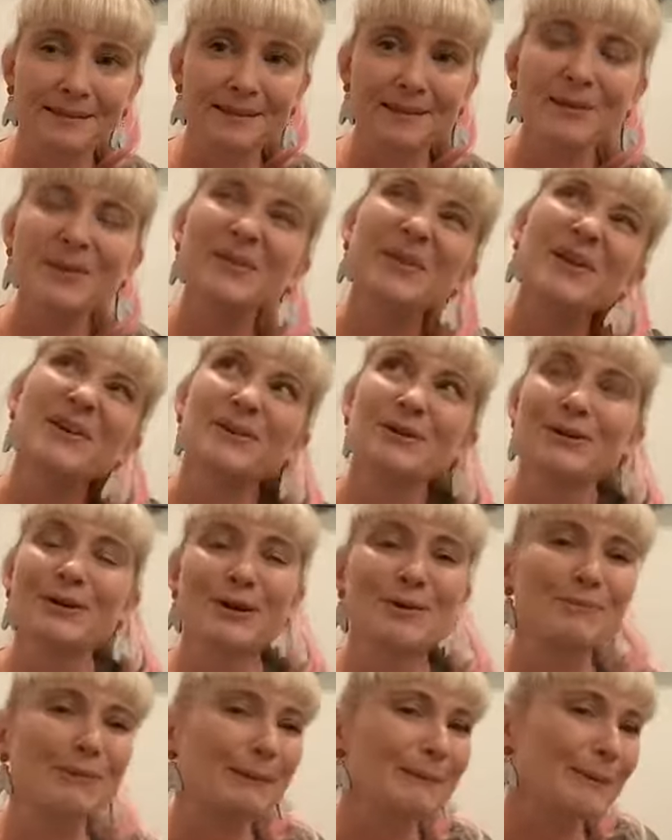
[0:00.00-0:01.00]
Although, you
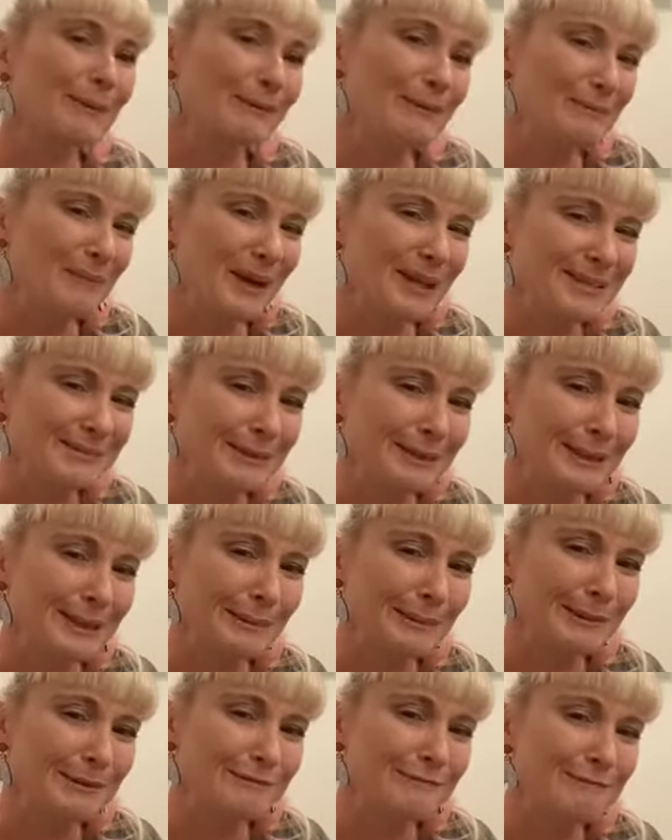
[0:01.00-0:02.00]
know, probably reminds me a little
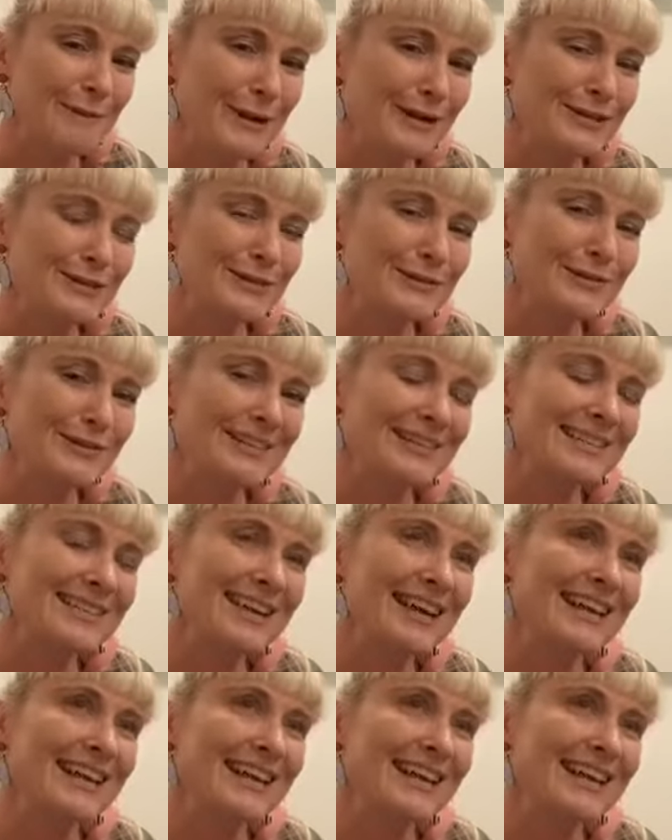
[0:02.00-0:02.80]
bit of my children.